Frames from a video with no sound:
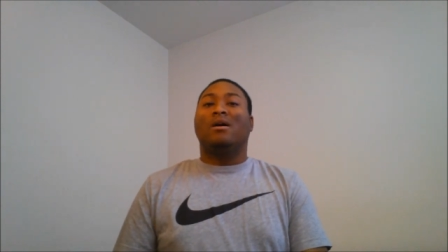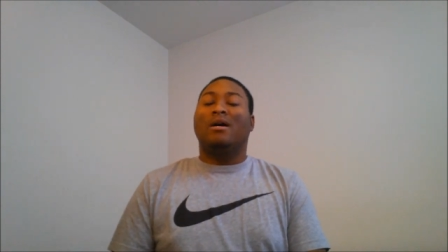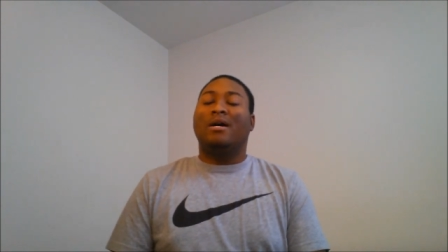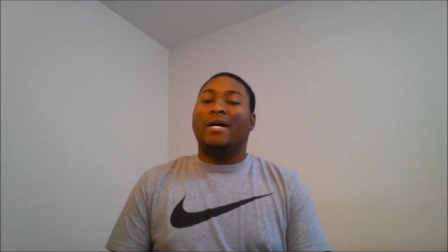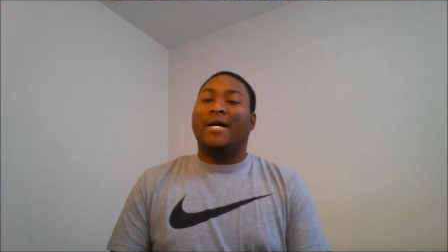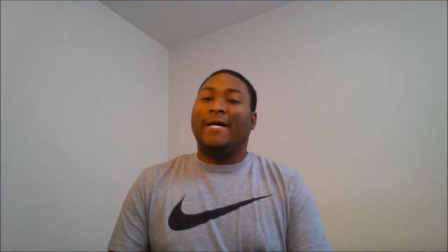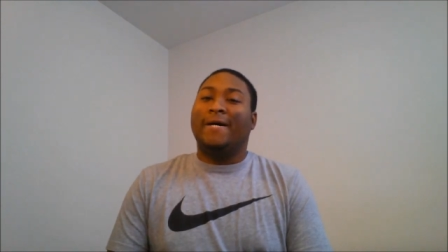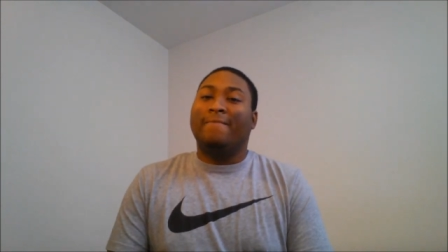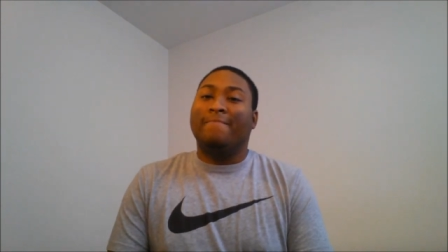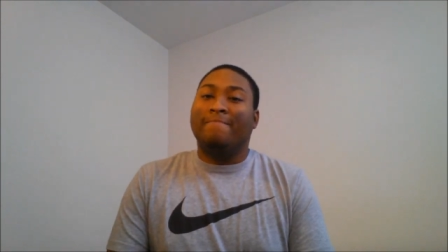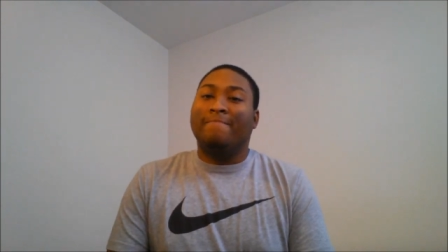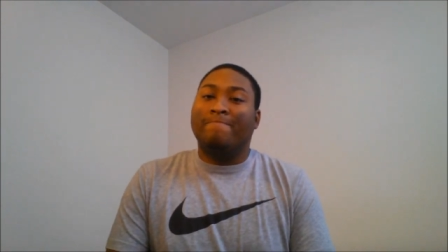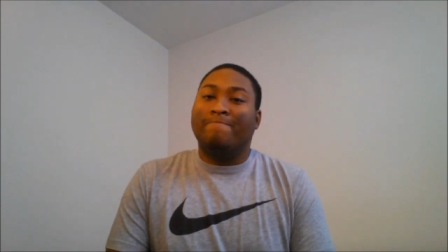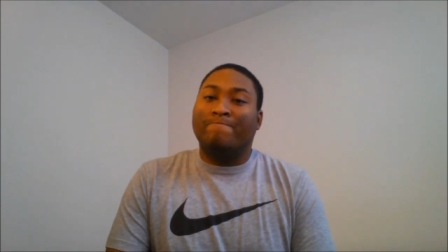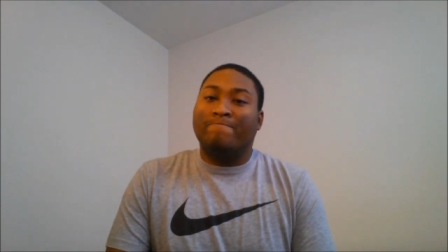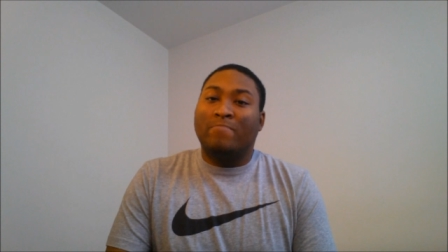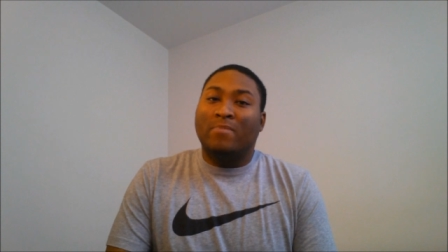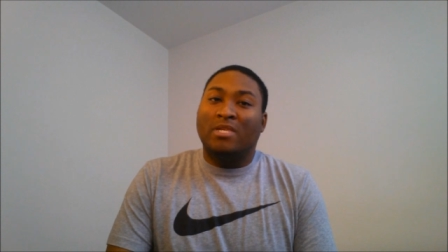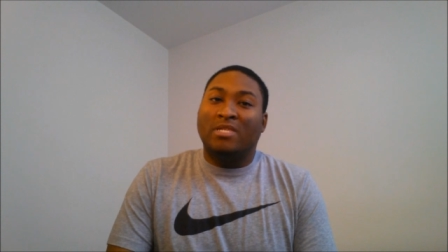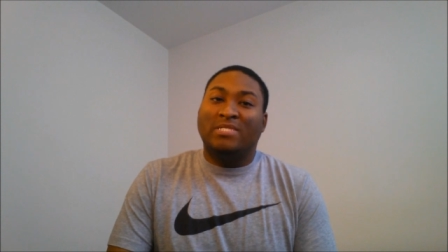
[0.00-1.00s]
Um,
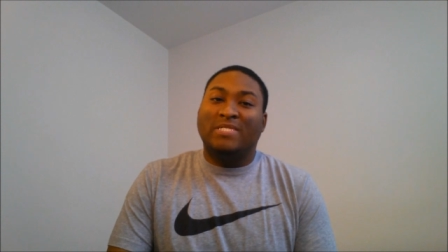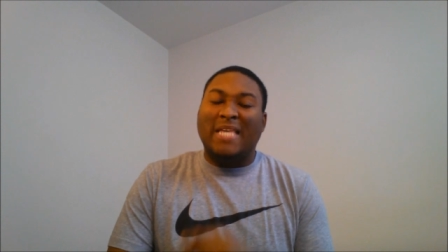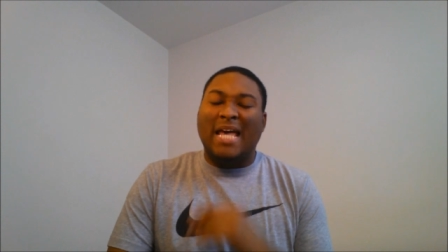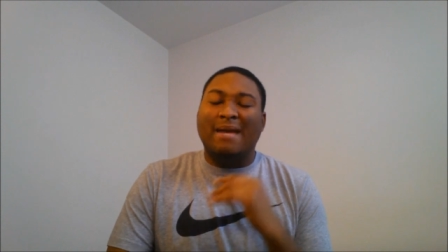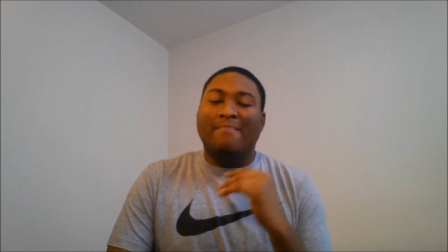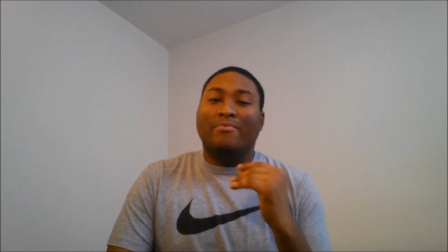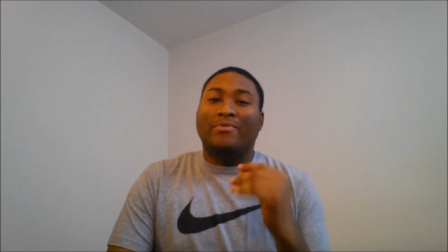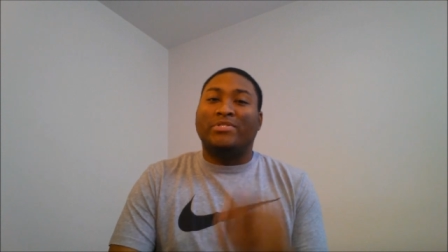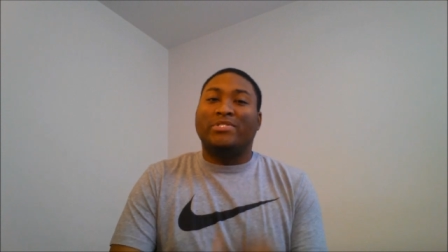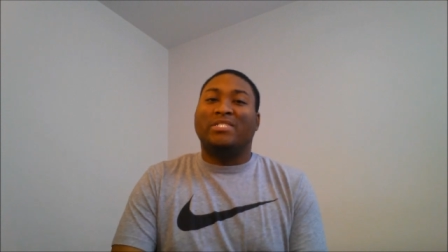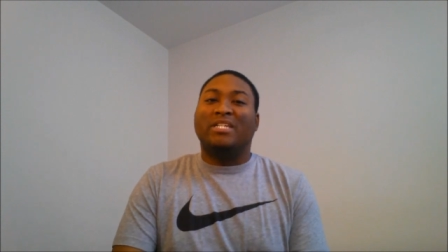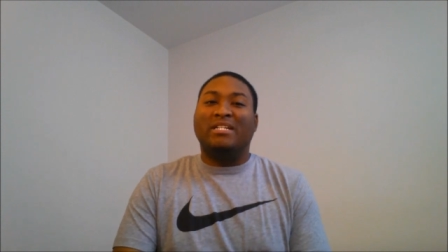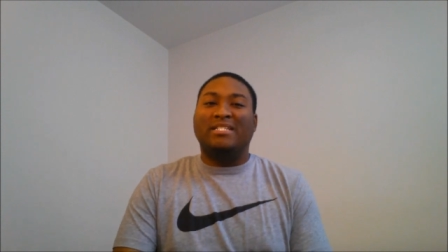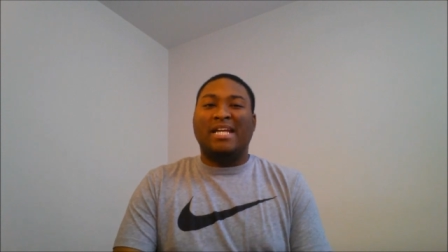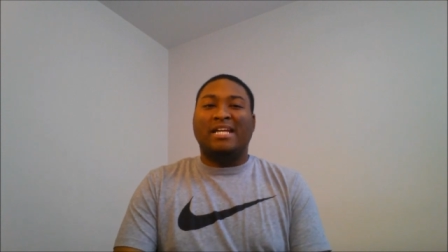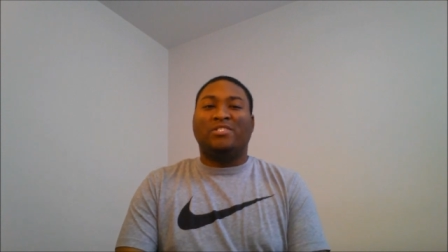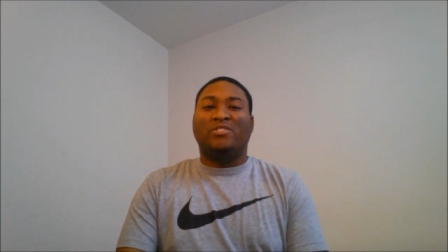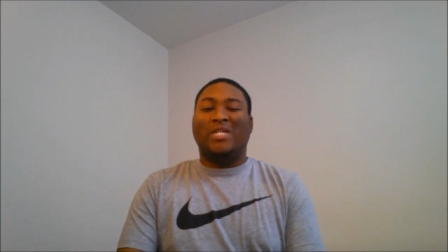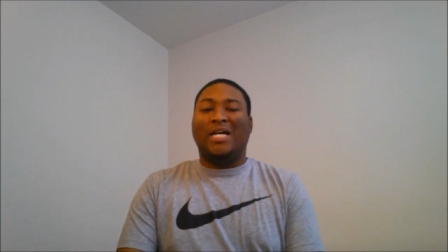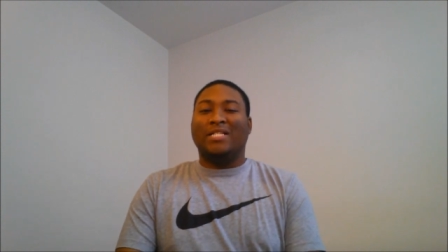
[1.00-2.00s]
Cyber Sunday two